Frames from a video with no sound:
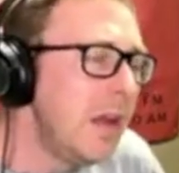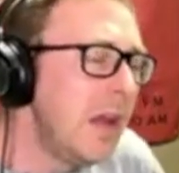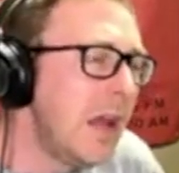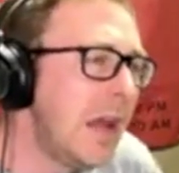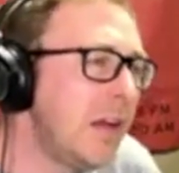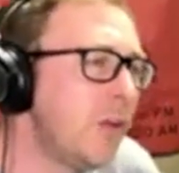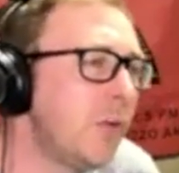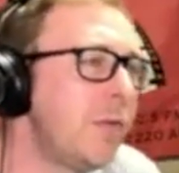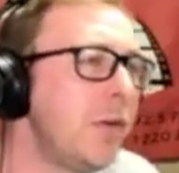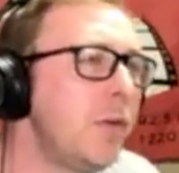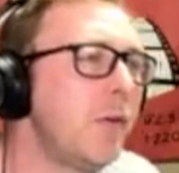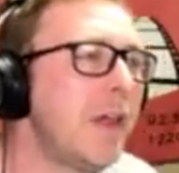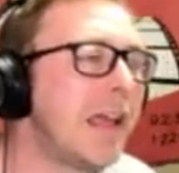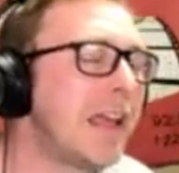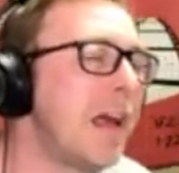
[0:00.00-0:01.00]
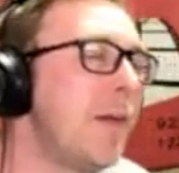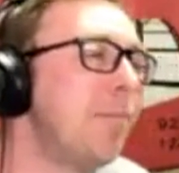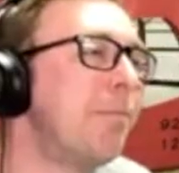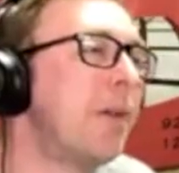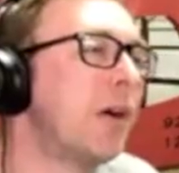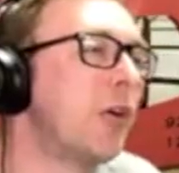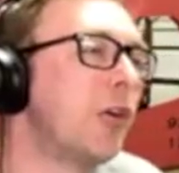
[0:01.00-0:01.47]
and you'll feel like a
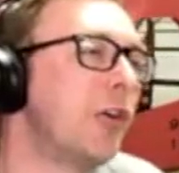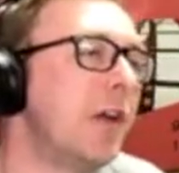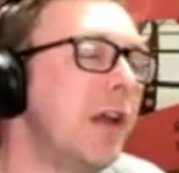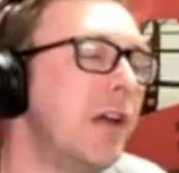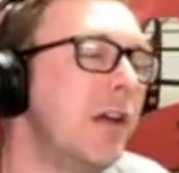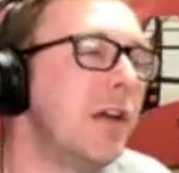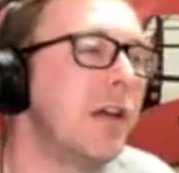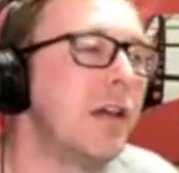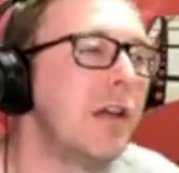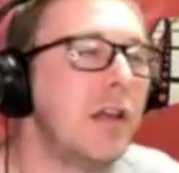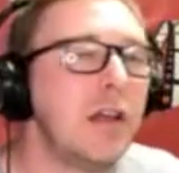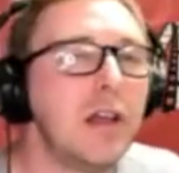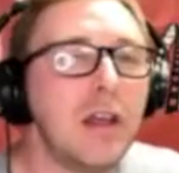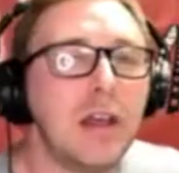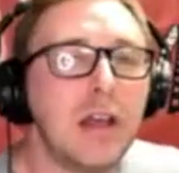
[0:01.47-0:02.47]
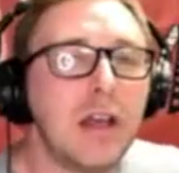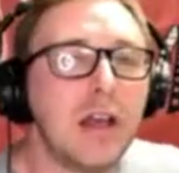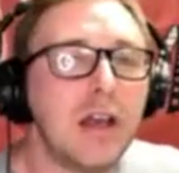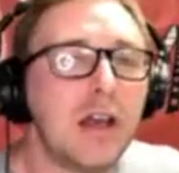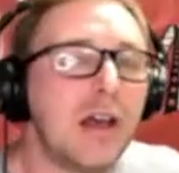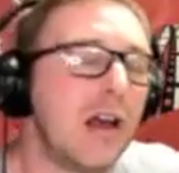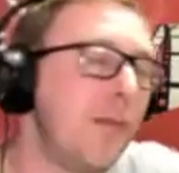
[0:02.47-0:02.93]
burn
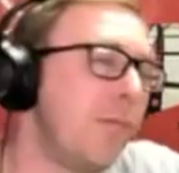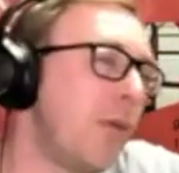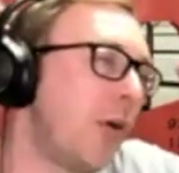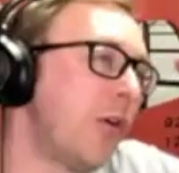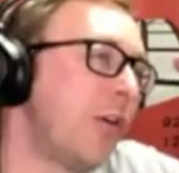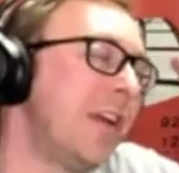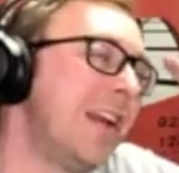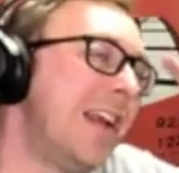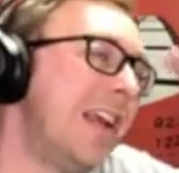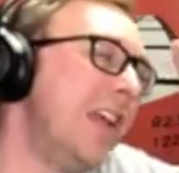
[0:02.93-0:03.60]
and